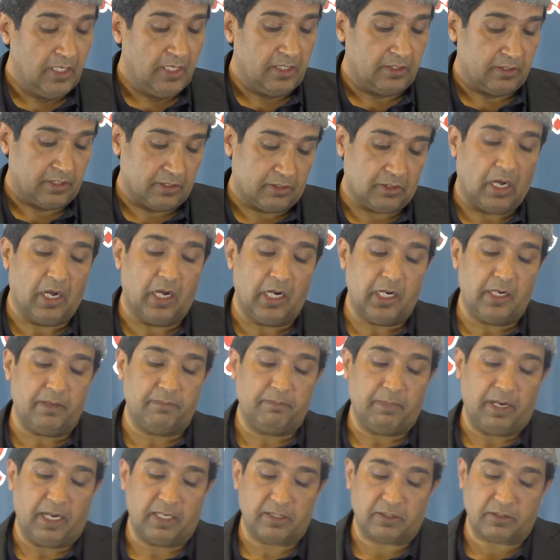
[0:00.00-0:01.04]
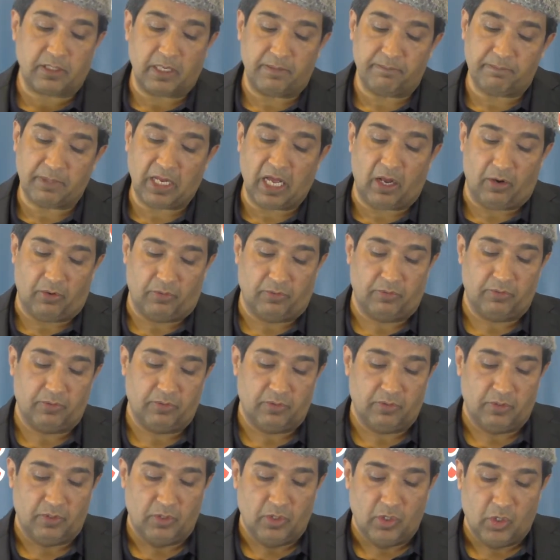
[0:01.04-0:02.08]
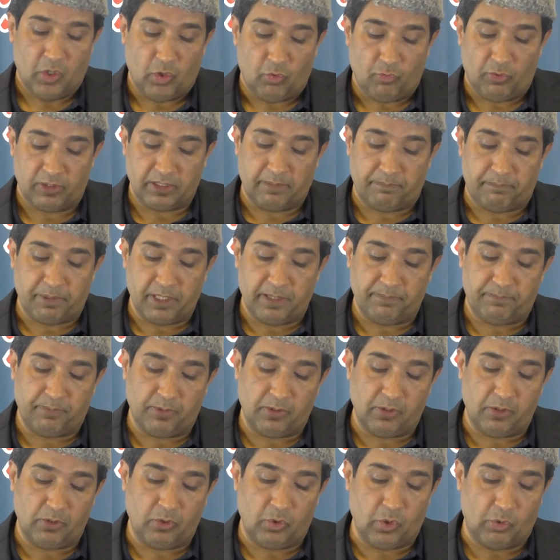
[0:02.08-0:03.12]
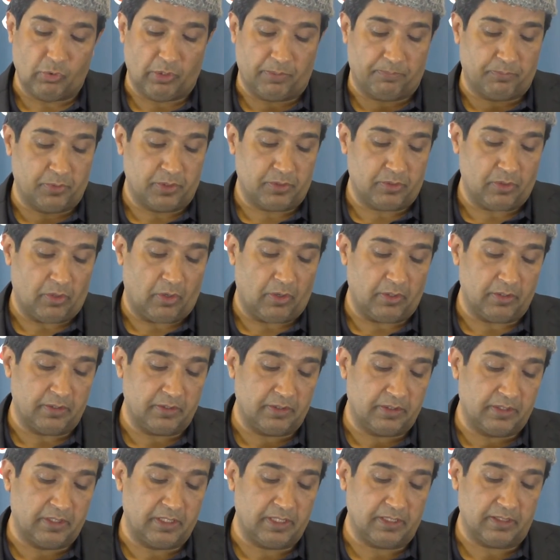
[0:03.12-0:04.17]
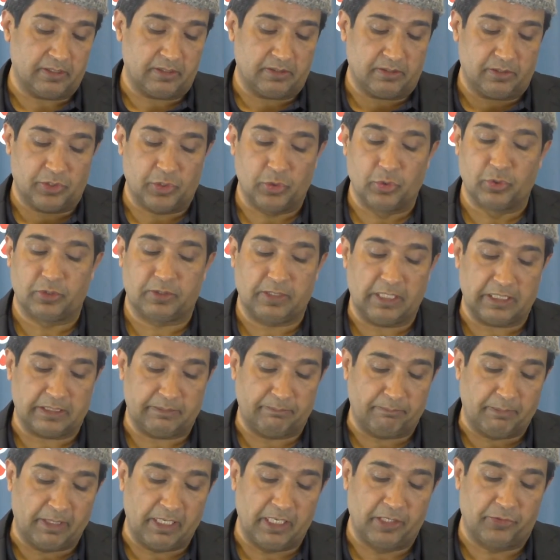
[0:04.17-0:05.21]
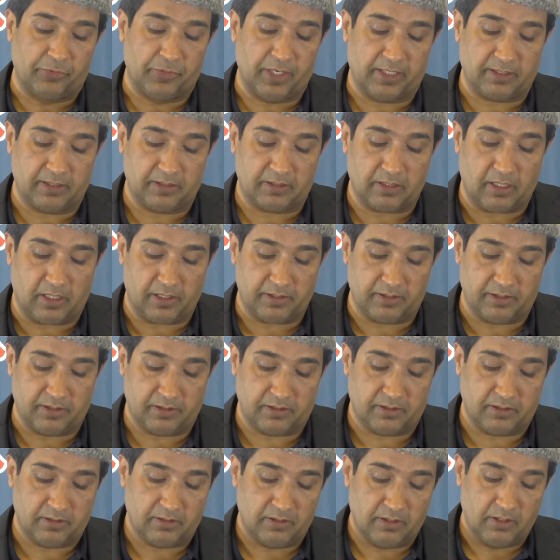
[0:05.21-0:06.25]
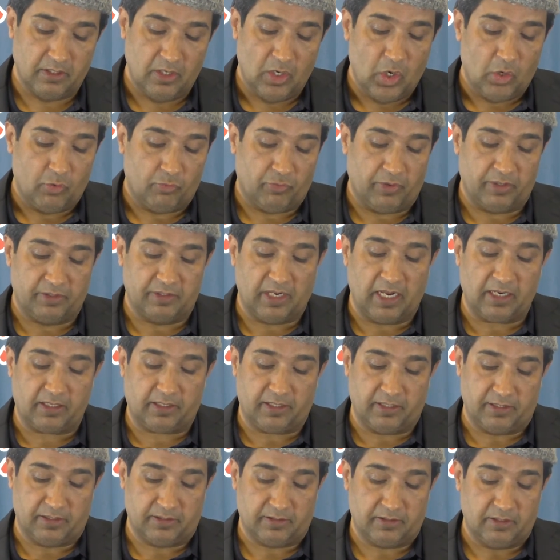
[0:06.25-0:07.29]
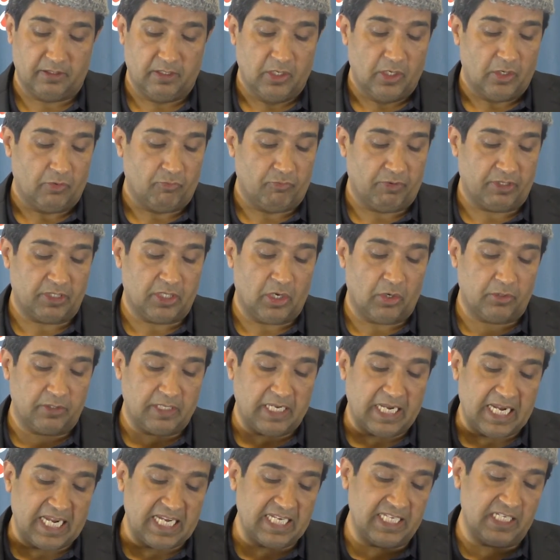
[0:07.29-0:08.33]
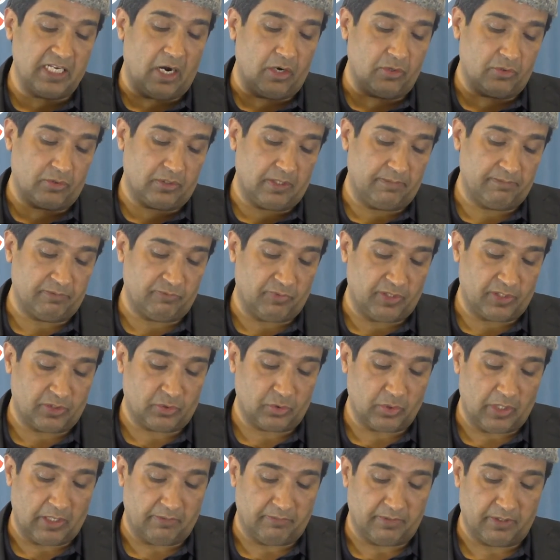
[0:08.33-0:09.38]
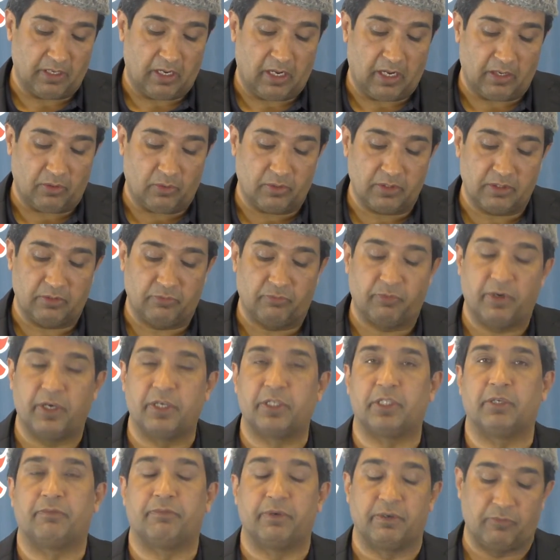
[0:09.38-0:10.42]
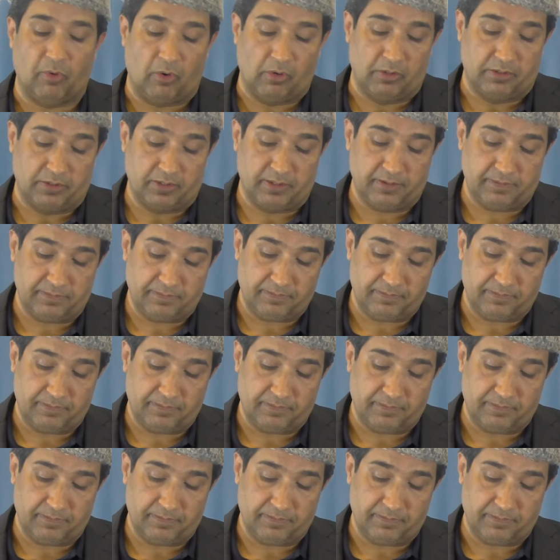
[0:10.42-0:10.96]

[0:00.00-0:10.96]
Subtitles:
The time has come now when the people who were put on these useless military exercises for decades without any outcomes whatsoever are on the verge of revolt.